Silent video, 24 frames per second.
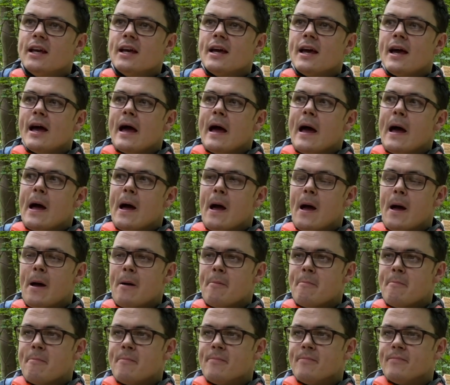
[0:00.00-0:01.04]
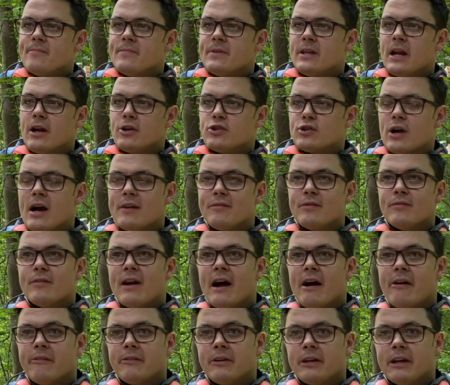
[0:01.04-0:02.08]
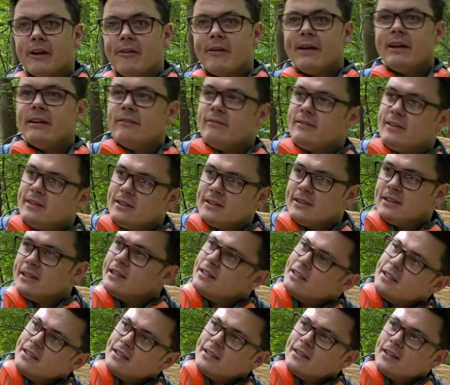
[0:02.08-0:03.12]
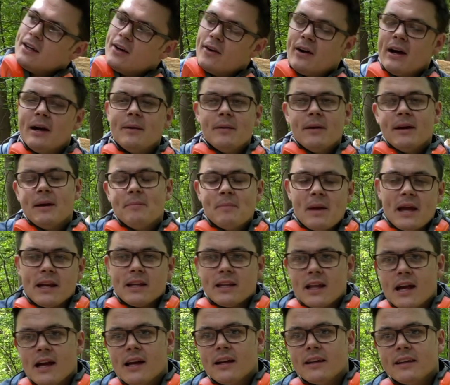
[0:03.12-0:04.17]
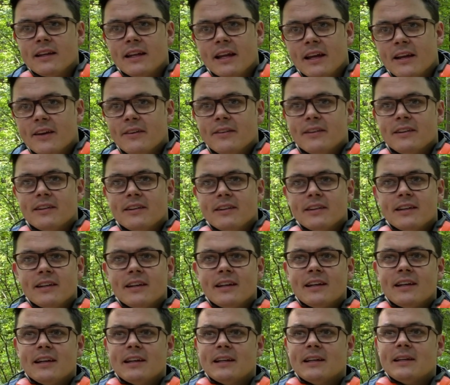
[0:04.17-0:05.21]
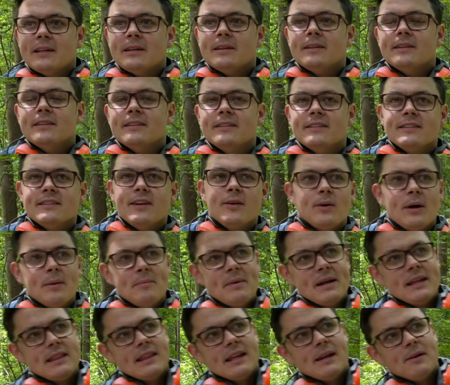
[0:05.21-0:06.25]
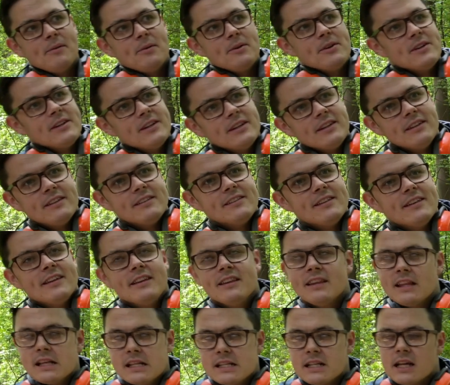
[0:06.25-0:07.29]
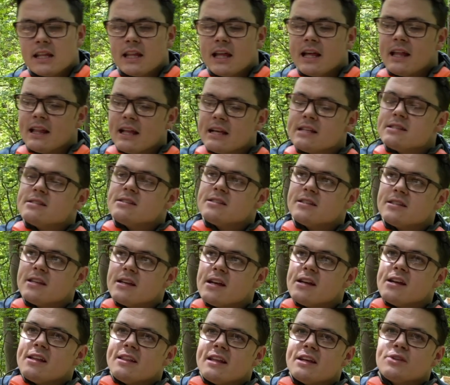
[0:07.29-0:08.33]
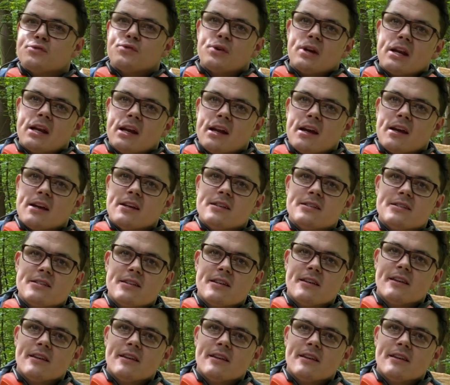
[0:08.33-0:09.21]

You know, driving around and going, oh, I made that, you know, and oh, I made that one, and things like that. That's really nice.